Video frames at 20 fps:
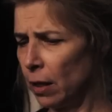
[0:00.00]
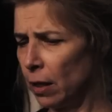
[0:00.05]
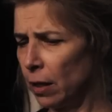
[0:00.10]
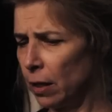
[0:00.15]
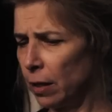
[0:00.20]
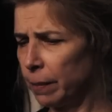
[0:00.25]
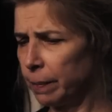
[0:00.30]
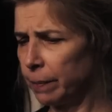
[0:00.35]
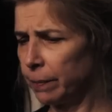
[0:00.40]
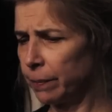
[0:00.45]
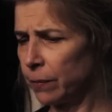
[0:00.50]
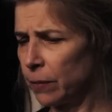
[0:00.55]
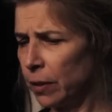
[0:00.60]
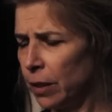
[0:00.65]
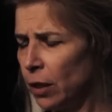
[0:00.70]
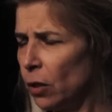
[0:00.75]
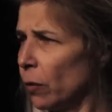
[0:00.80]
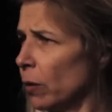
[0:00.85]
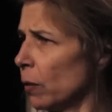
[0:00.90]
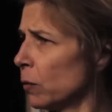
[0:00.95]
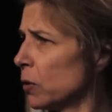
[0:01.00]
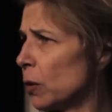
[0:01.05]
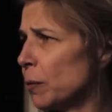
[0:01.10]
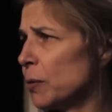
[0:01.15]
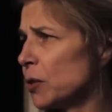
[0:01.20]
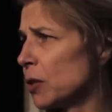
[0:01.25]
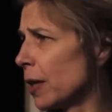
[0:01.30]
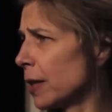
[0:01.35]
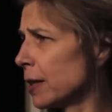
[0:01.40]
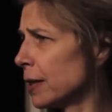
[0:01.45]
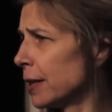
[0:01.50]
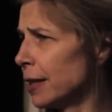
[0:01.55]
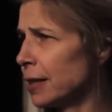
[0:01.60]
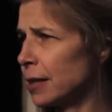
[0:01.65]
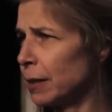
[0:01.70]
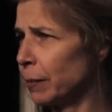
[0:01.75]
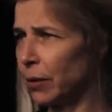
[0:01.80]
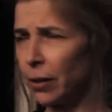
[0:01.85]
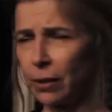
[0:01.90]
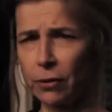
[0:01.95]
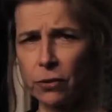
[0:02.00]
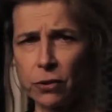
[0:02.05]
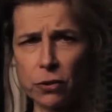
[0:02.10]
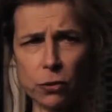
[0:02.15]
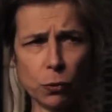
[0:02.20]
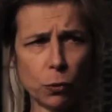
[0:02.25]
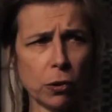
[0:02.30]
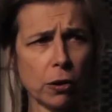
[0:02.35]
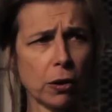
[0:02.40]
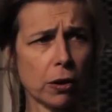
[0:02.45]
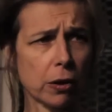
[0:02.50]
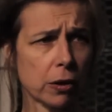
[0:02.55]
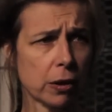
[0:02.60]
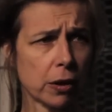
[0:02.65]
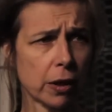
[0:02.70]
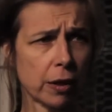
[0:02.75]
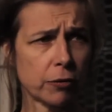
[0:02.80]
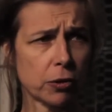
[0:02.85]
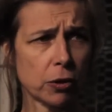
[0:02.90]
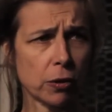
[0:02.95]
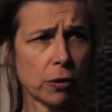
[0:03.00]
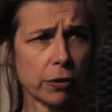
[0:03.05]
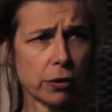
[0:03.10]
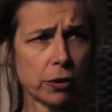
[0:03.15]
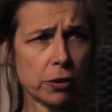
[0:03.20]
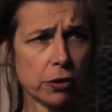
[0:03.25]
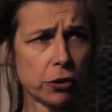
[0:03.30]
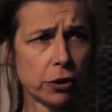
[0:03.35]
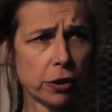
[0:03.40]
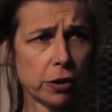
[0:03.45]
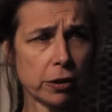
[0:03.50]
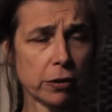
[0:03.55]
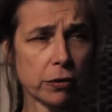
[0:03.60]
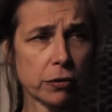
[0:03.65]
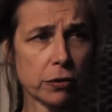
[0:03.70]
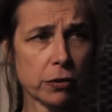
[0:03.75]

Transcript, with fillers: um, you know, it was almost like seeing someone else's work after all these years.